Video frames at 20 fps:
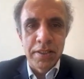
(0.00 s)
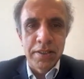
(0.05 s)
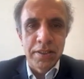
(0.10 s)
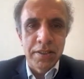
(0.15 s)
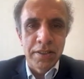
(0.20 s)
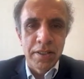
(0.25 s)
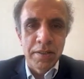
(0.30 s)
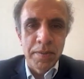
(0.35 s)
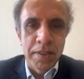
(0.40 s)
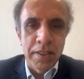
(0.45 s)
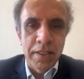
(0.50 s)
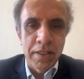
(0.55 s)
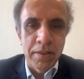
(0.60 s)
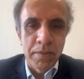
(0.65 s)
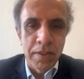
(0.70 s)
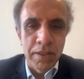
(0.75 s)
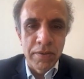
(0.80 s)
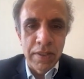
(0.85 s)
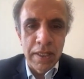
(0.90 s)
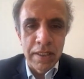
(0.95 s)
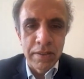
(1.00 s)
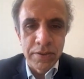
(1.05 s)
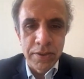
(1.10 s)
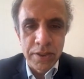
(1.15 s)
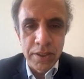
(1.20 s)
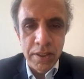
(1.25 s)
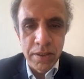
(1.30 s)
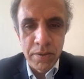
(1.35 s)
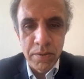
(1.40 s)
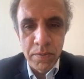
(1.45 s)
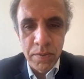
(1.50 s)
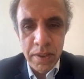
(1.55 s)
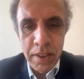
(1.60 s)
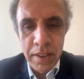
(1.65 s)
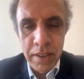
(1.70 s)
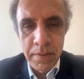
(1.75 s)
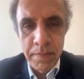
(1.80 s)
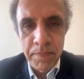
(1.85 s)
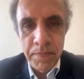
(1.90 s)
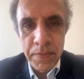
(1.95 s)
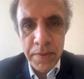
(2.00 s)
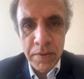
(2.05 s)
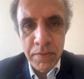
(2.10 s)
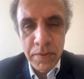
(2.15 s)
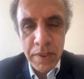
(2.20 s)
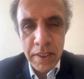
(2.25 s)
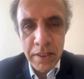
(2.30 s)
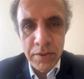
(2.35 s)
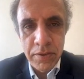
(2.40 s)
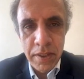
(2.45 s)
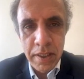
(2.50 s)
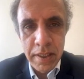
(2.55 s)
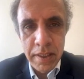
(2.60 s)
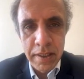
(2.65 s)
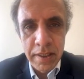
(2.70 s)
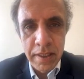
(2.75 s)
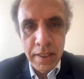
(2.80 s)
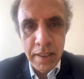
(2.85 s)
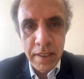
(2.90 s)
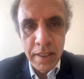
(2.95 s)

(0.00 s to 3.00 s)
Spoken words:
going to be the other way around. So we're going to really try and